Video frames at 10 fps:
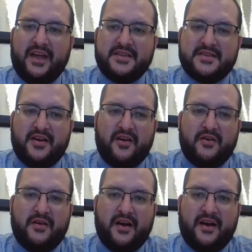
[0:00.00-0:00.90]
And
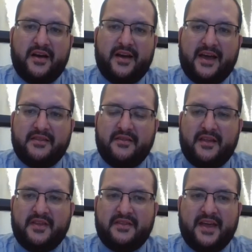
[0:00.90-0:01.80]
so I
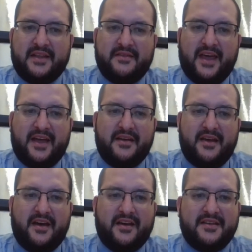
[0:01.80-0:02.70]
think
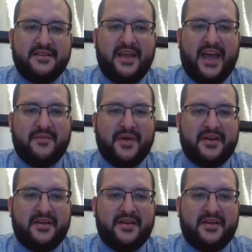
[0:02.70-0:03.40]
that $8